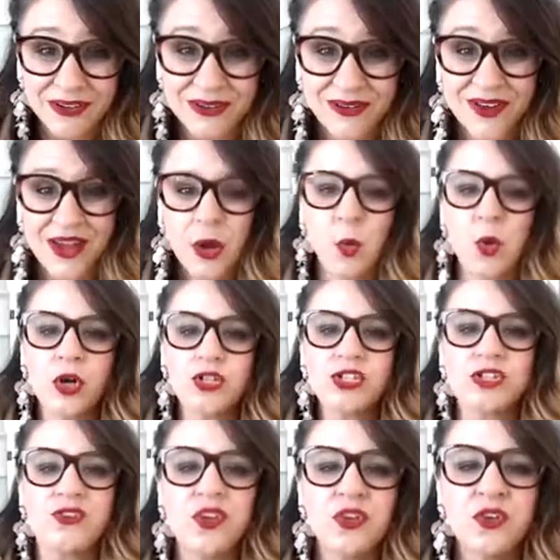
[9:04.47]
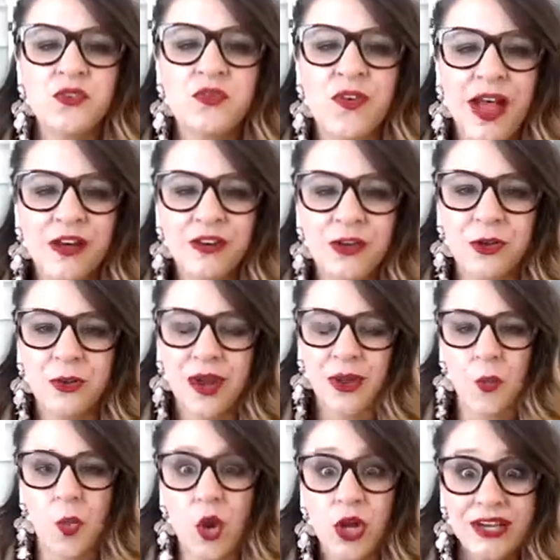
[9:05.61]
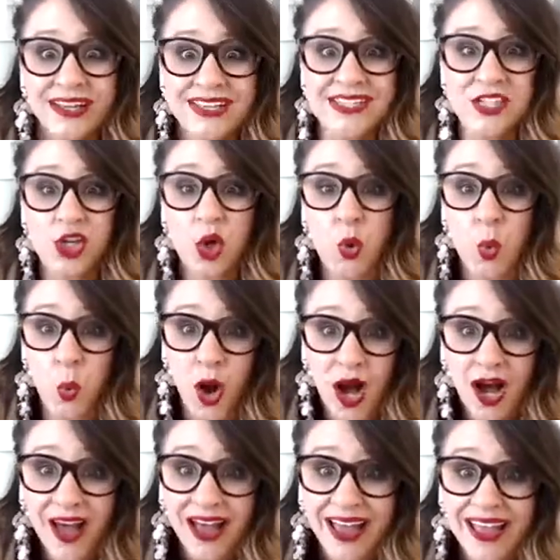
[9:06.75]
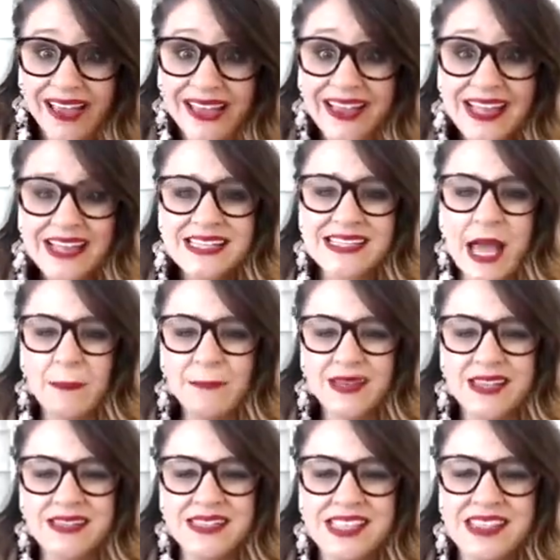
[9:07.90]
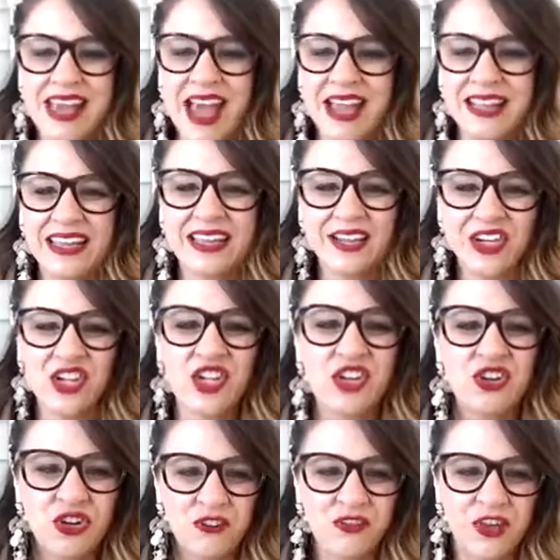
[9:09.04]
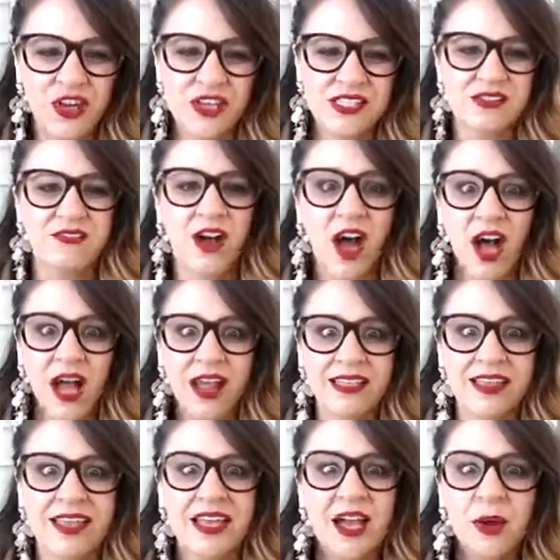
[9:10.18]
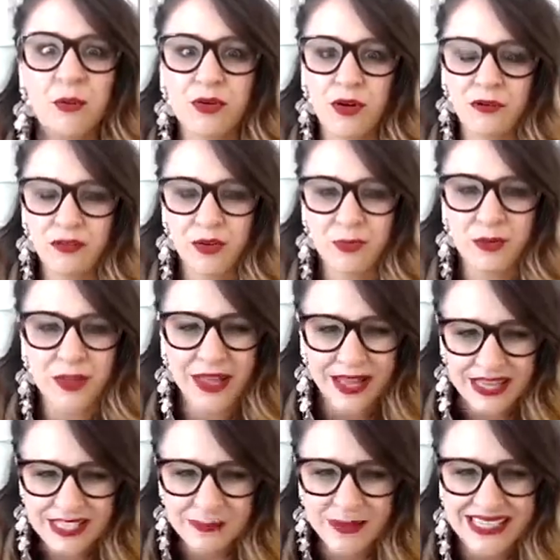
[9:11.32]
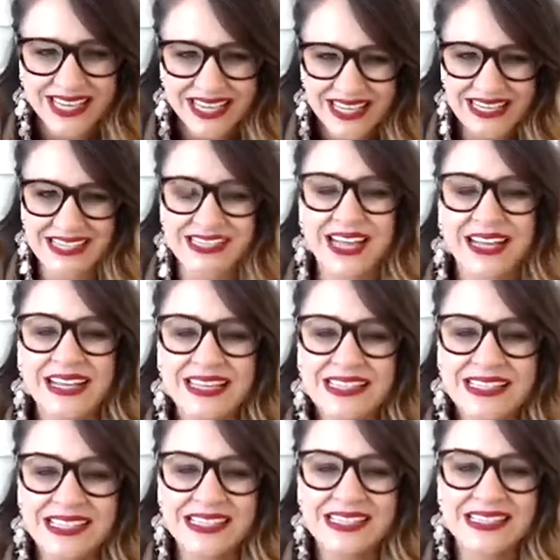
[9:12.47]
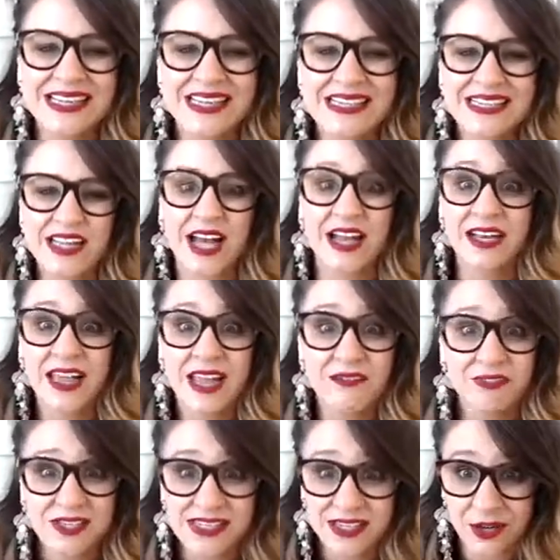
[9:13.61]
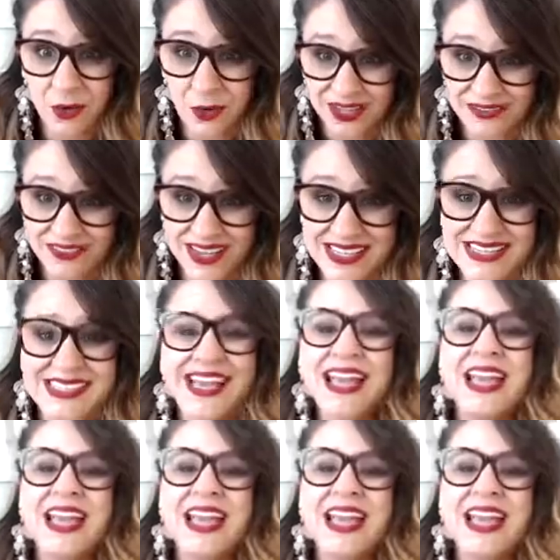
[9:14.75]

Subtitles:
you, what do you value, and what is your why. Tap into that hidden universe of highly profitable expertise that exists inside every single one of us.